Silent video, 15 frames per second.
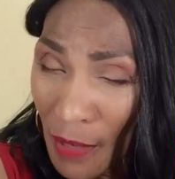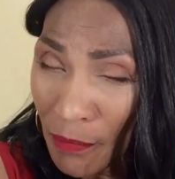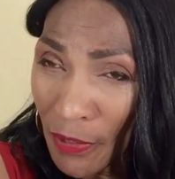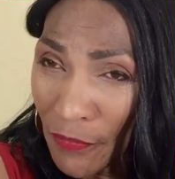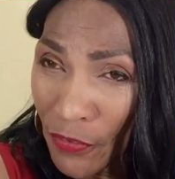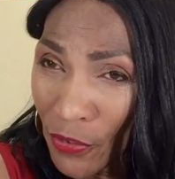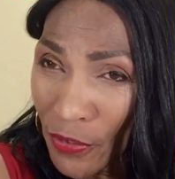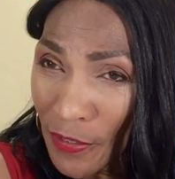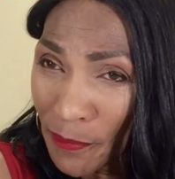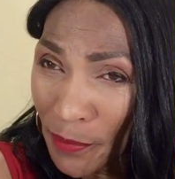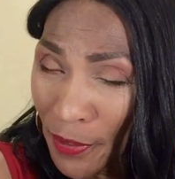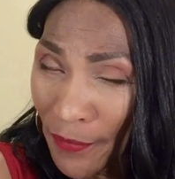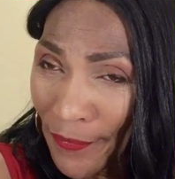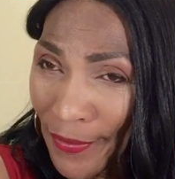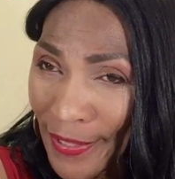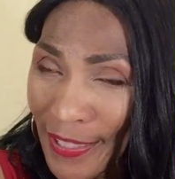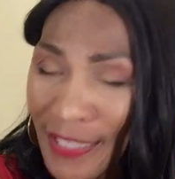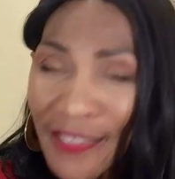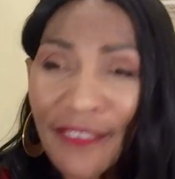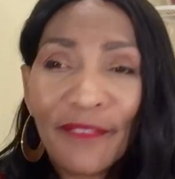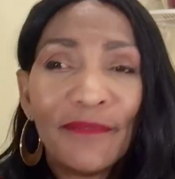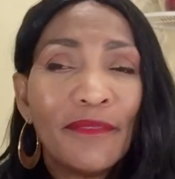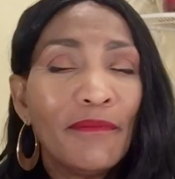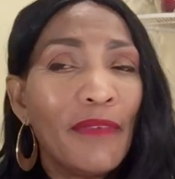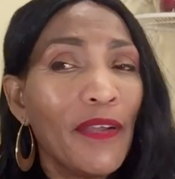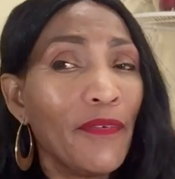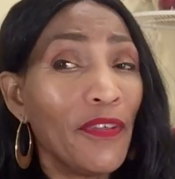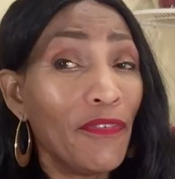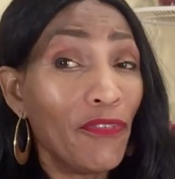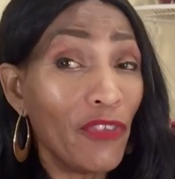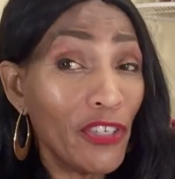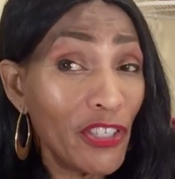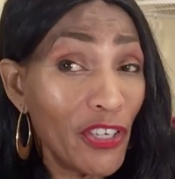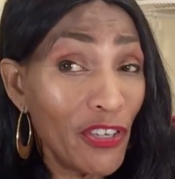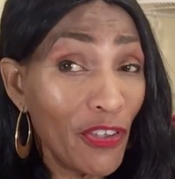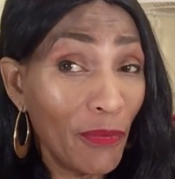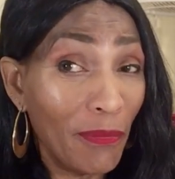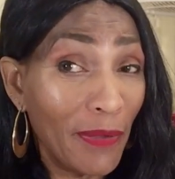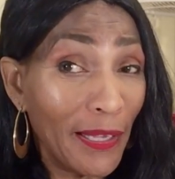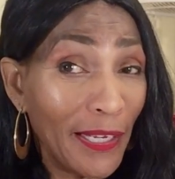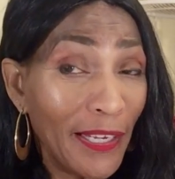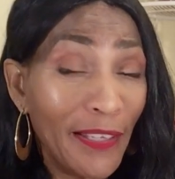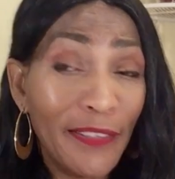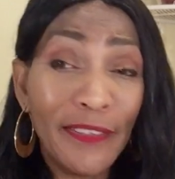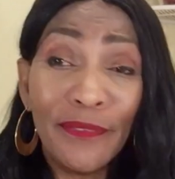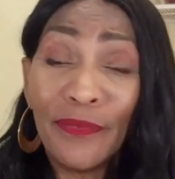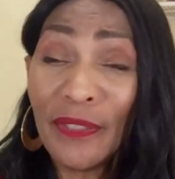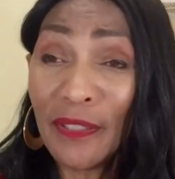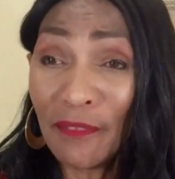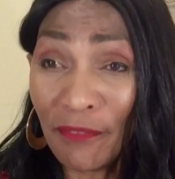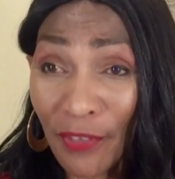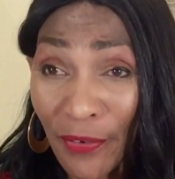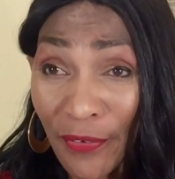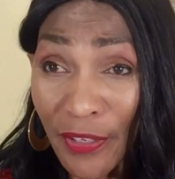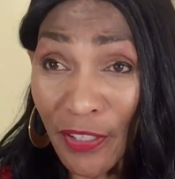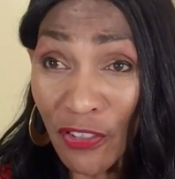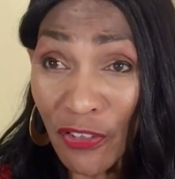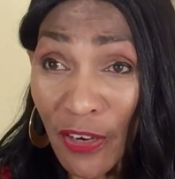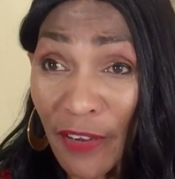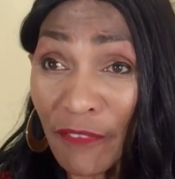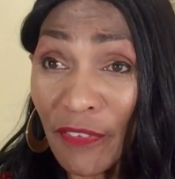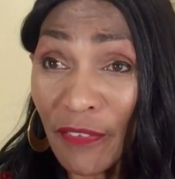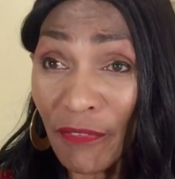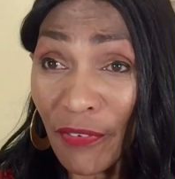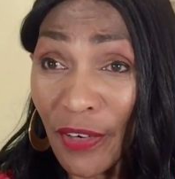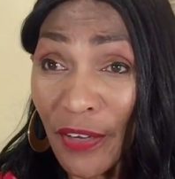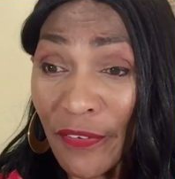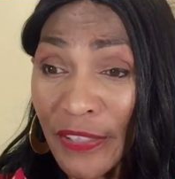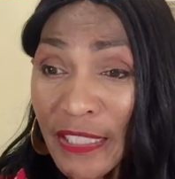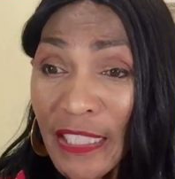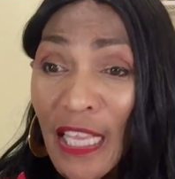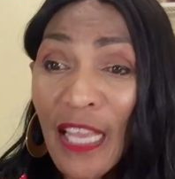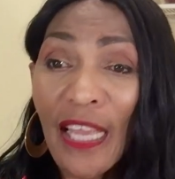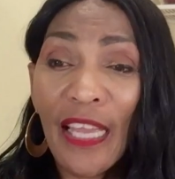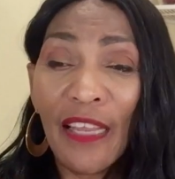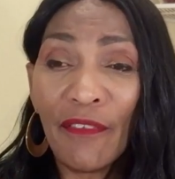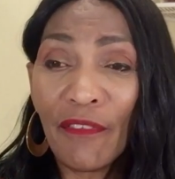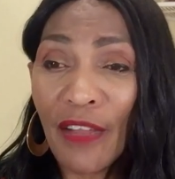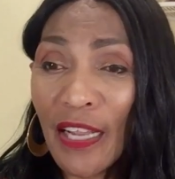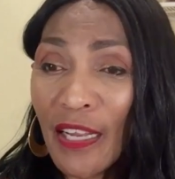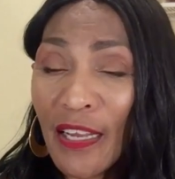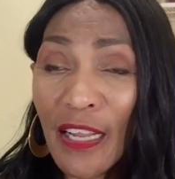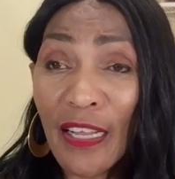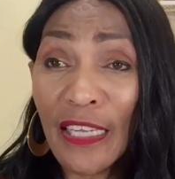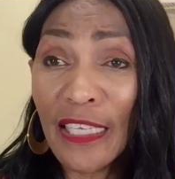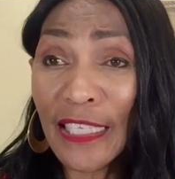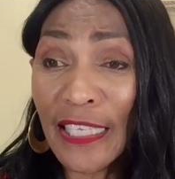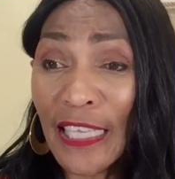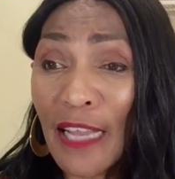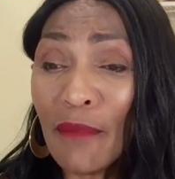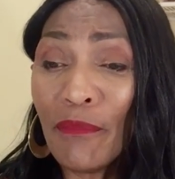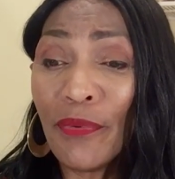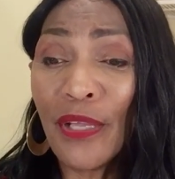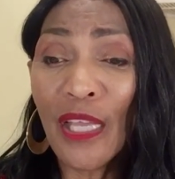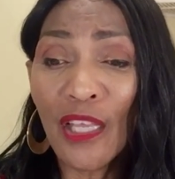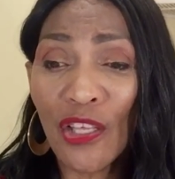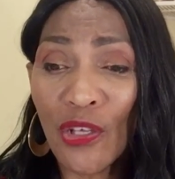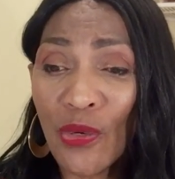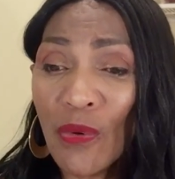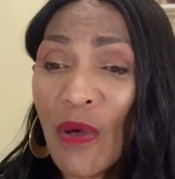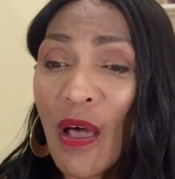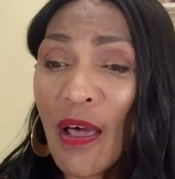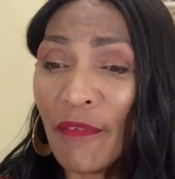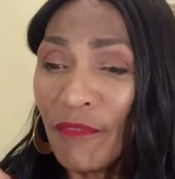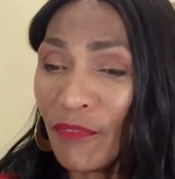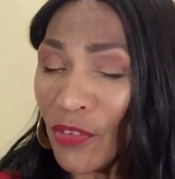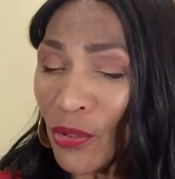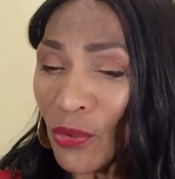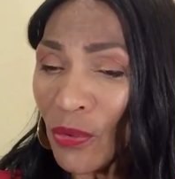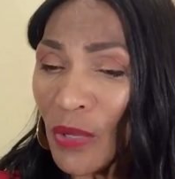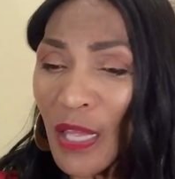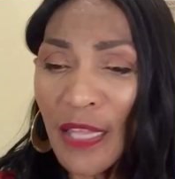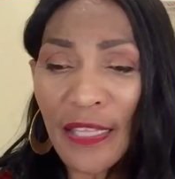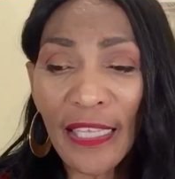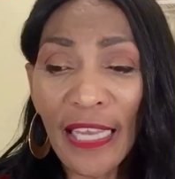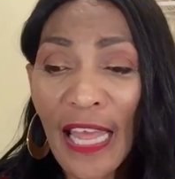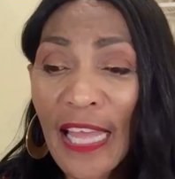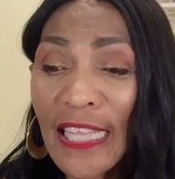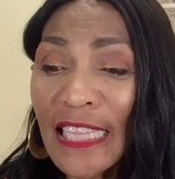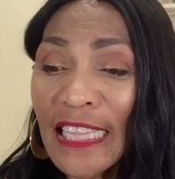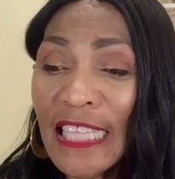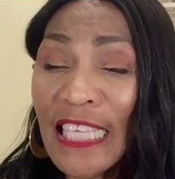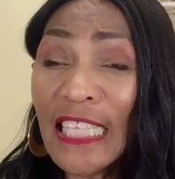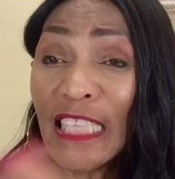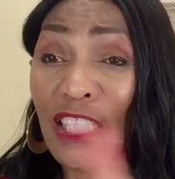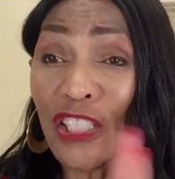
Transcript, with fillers: uplift your spirits by refreshing your body with a very attractive fragrance. And right now, honey, I'm bringing you a few that I think